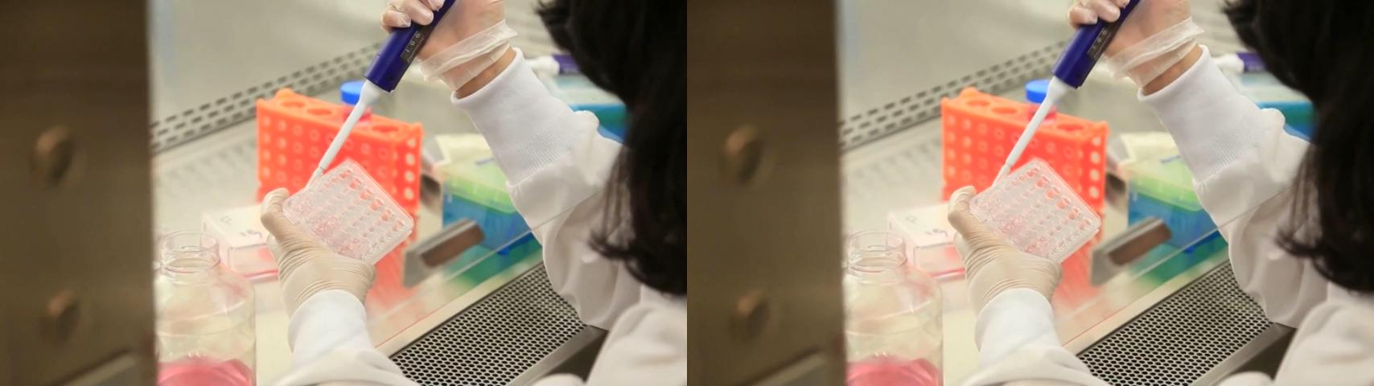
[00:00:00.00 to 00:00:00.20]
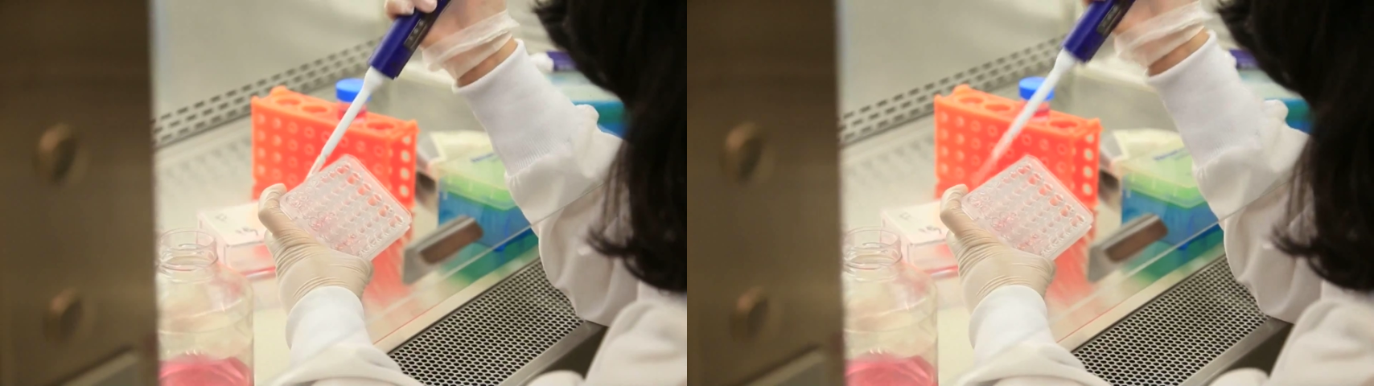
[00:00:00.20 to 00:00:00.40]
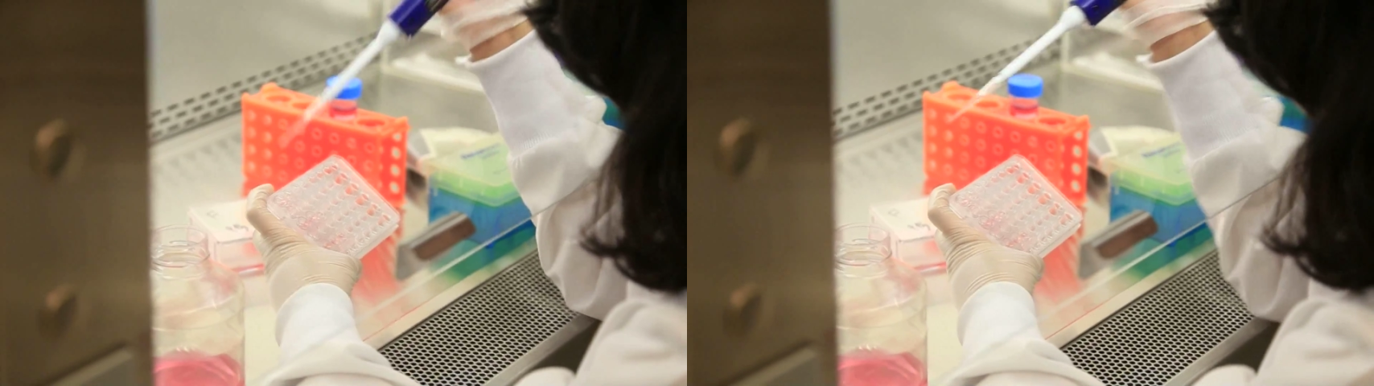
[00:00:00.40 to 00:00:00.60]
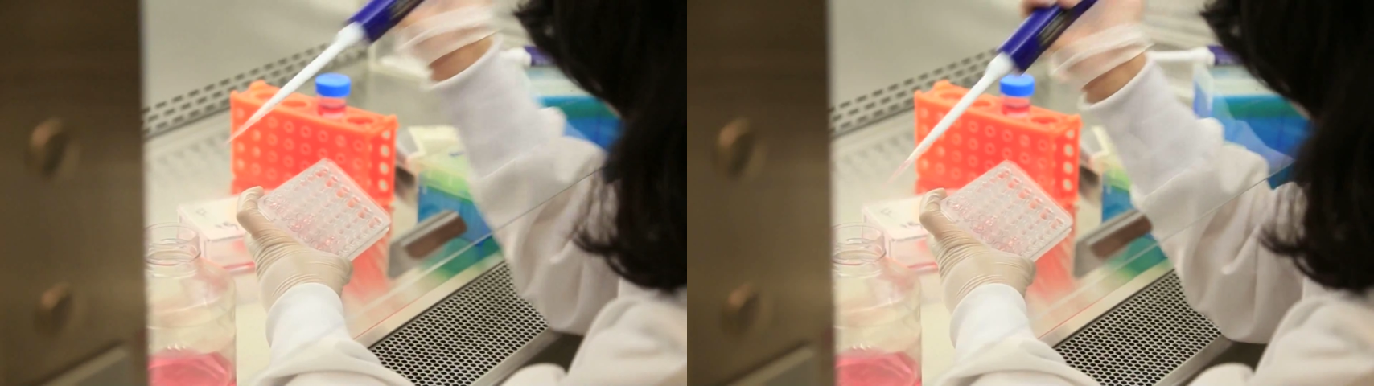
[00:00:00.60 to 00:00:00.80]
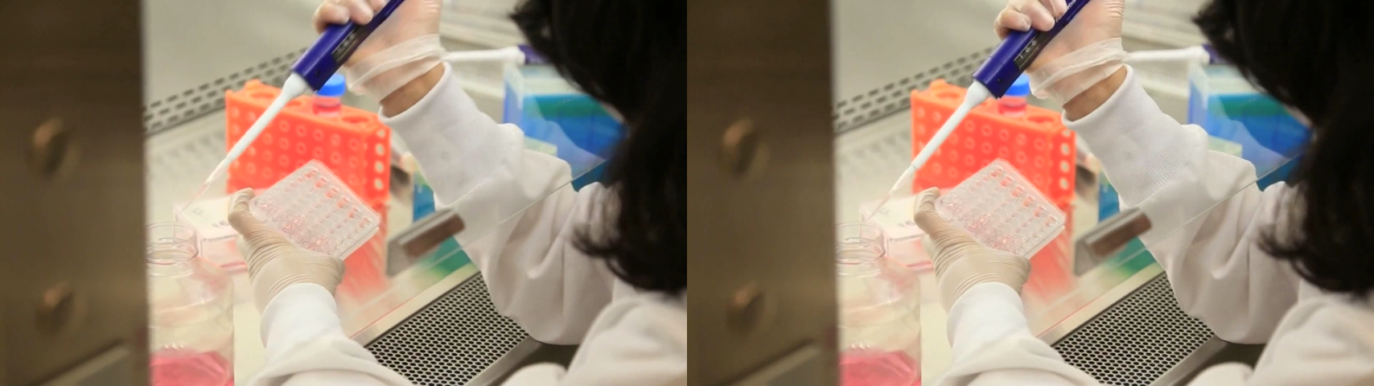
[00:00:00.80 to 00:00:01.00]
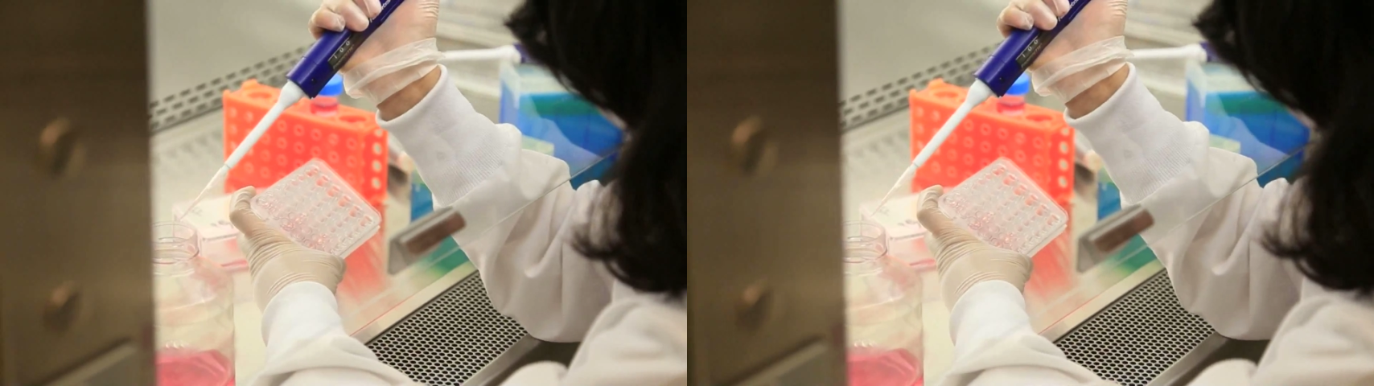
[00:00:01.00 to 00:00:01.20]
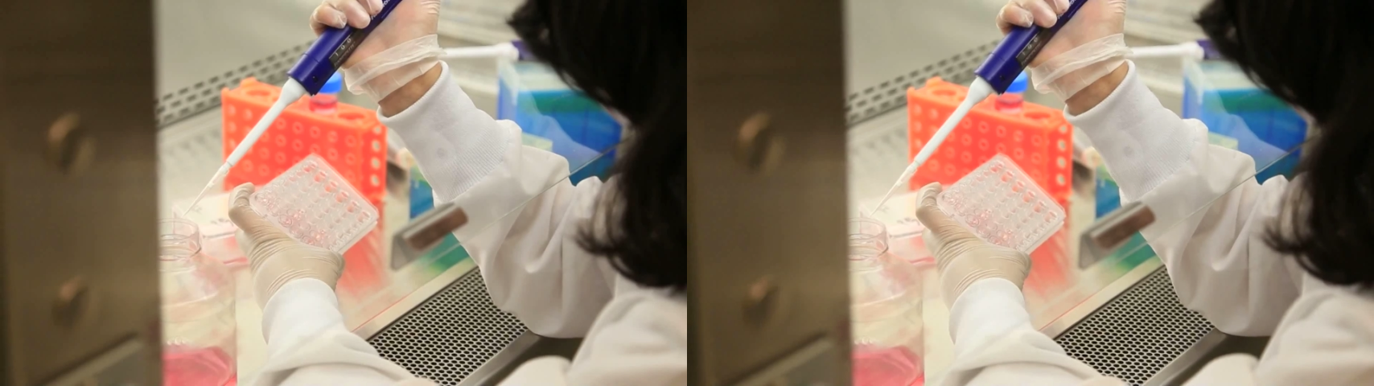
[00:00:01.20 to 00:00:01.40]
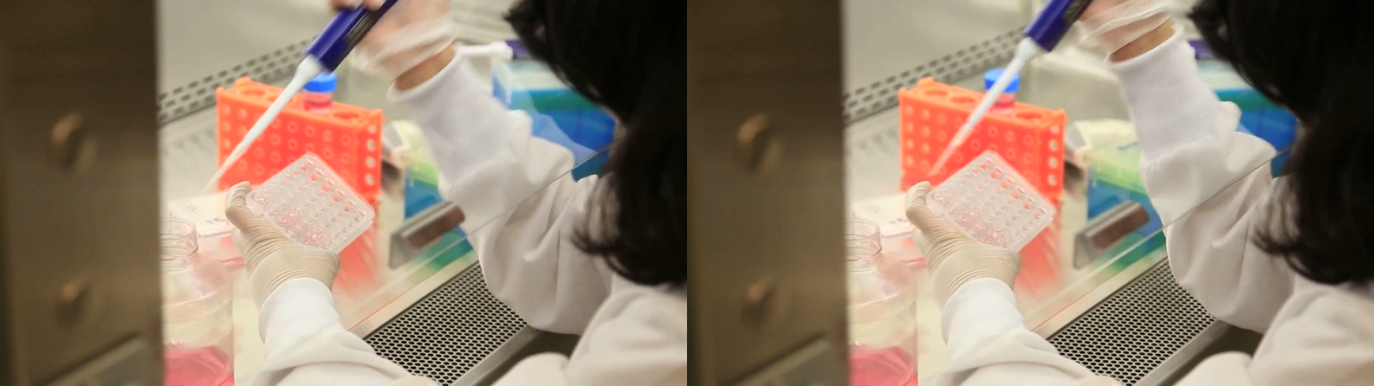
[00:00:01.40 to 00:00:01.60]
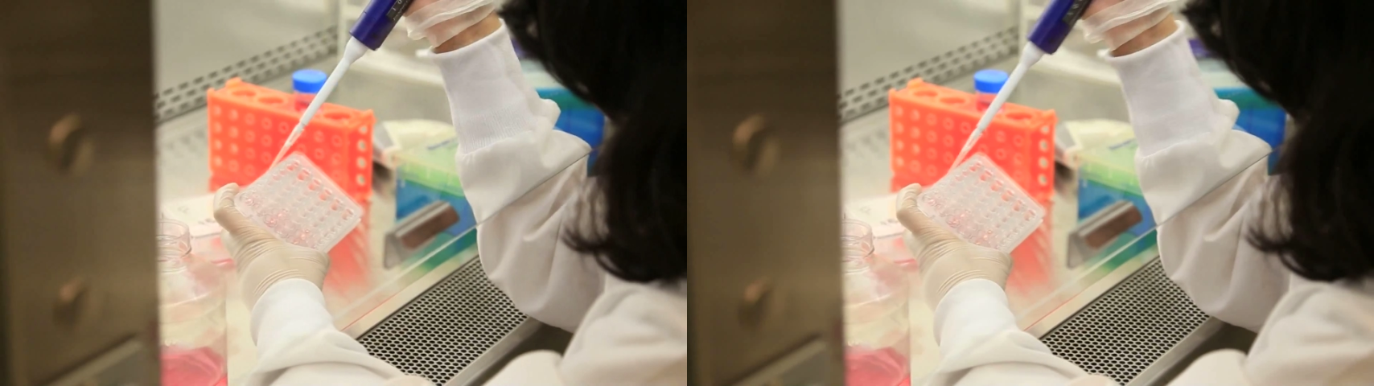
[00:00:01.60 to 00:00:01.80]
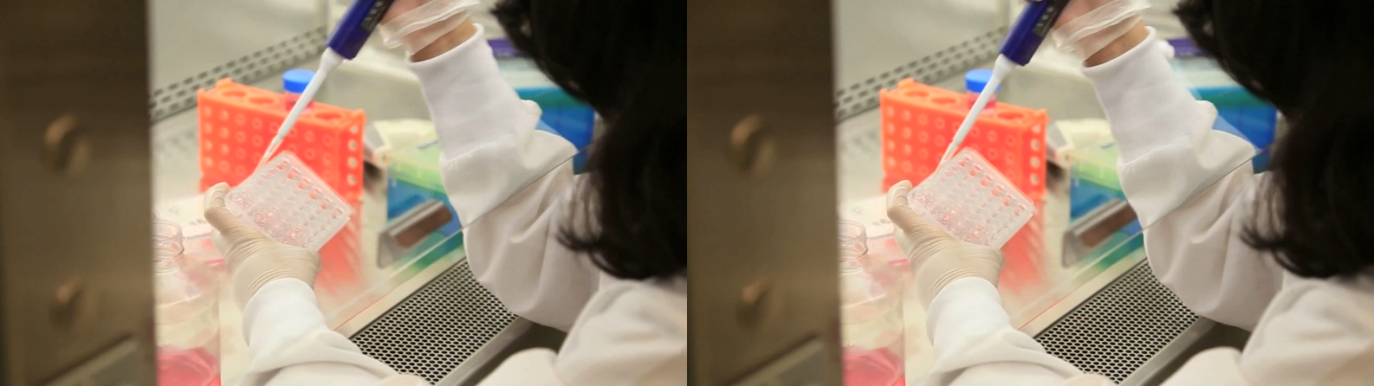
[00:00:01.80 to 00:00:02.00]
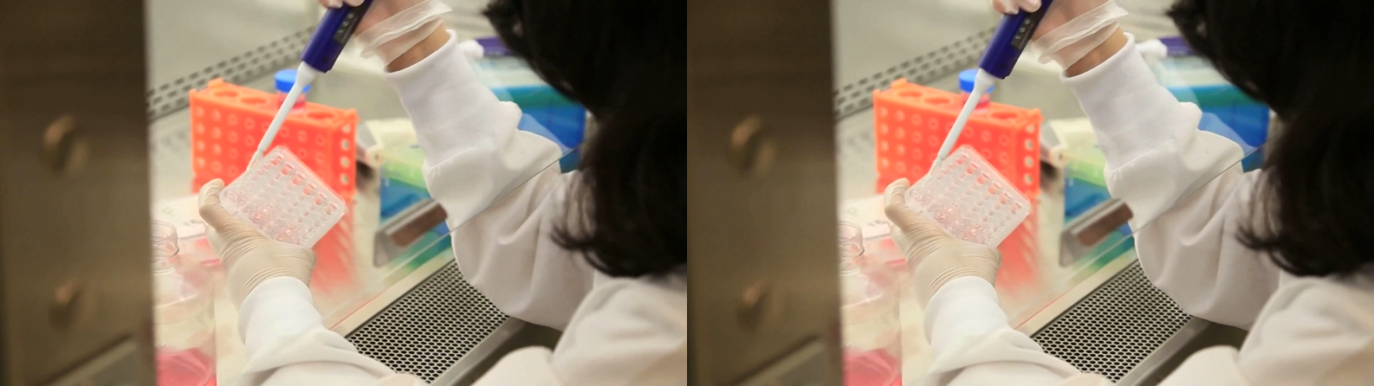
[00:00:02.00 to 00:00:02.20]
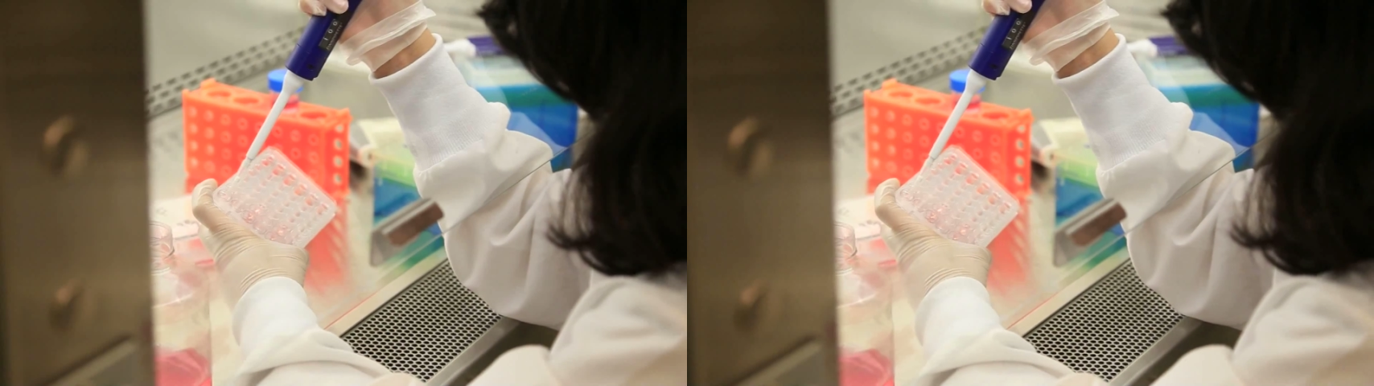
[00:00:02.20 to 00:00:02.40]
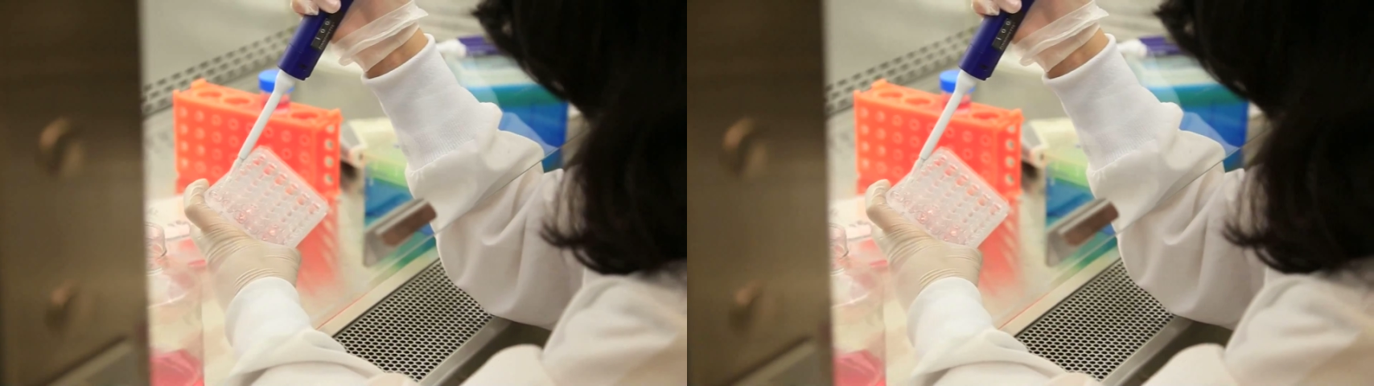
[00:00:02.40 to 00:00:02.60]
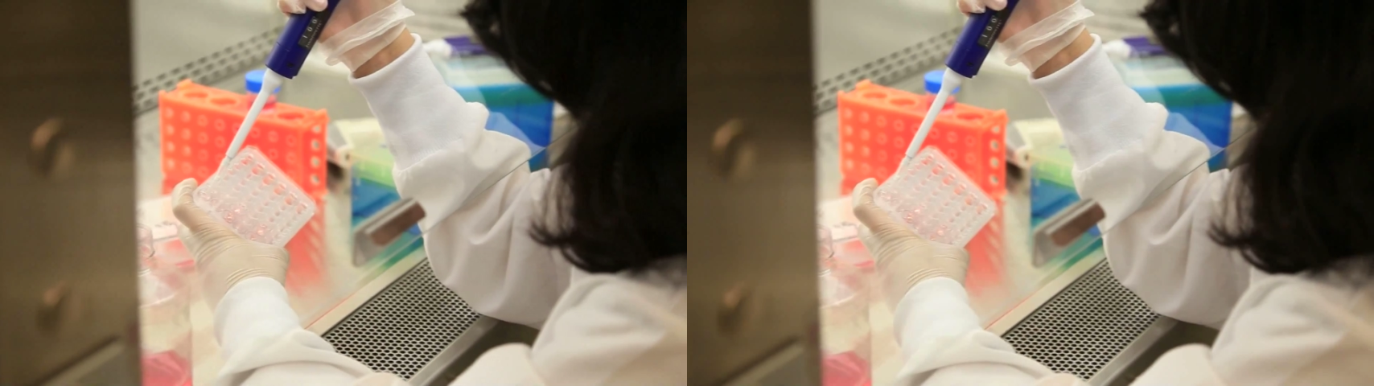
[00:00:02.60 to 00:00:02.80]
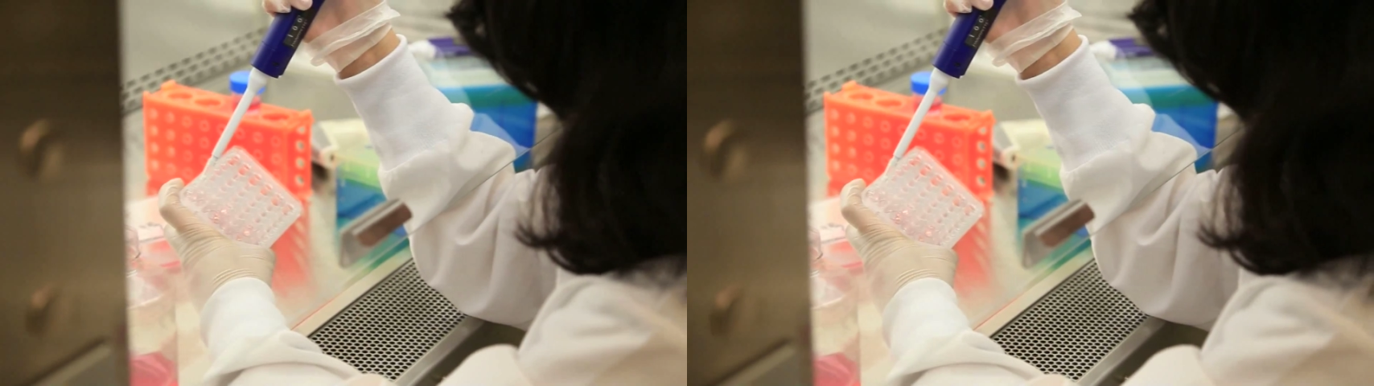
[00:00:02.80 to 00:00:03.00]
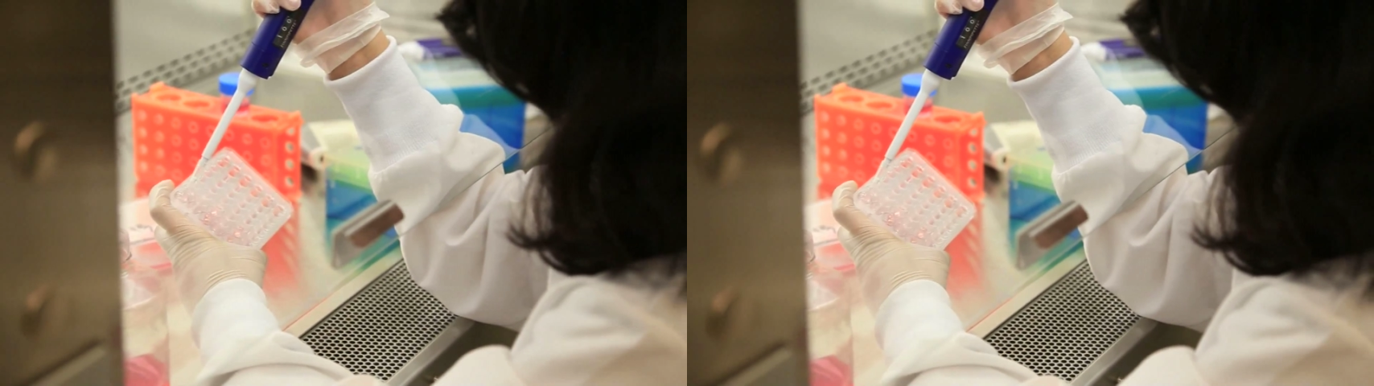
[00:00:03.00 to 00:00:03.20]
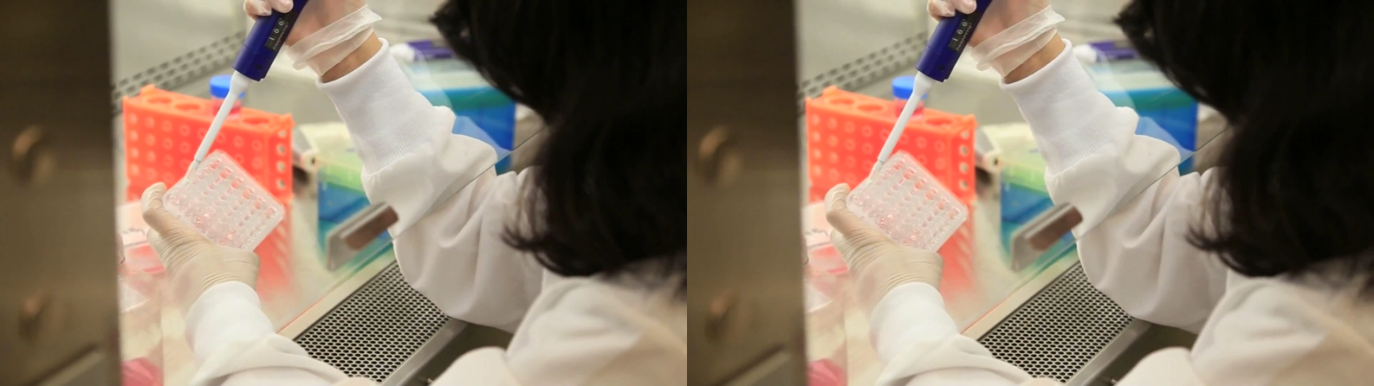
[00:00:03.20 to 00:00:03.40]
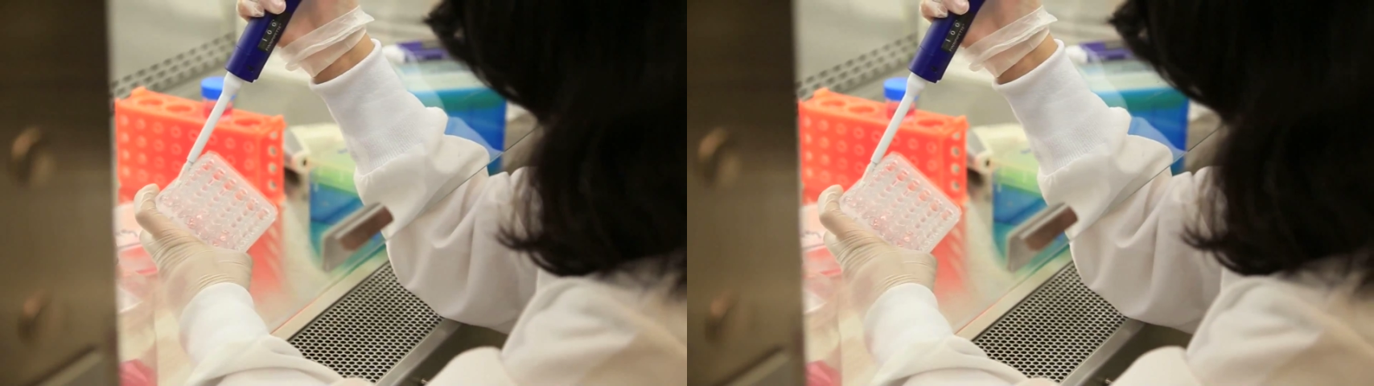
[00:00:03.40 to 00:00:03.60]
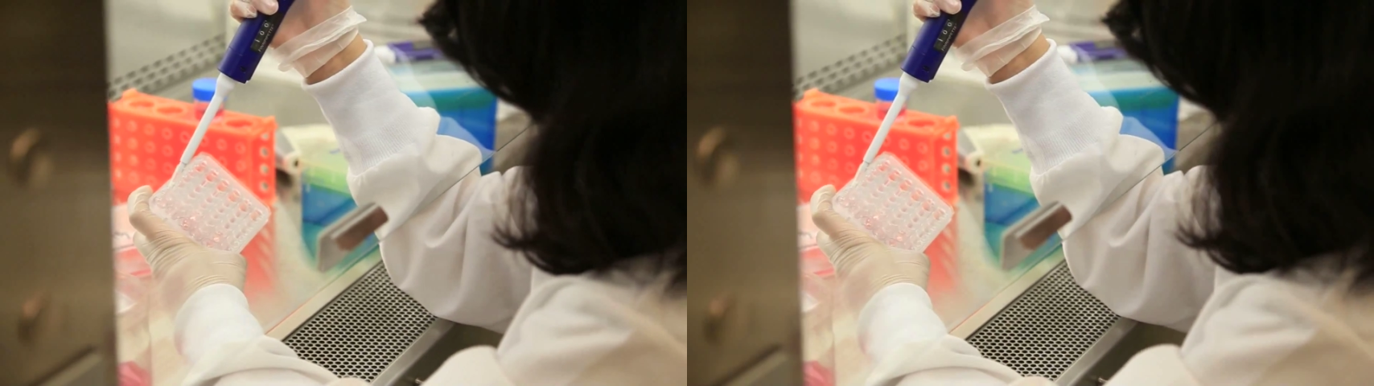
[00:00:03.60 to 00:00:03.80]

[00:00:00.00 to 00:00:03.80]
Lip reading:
[unreadable: no face in view]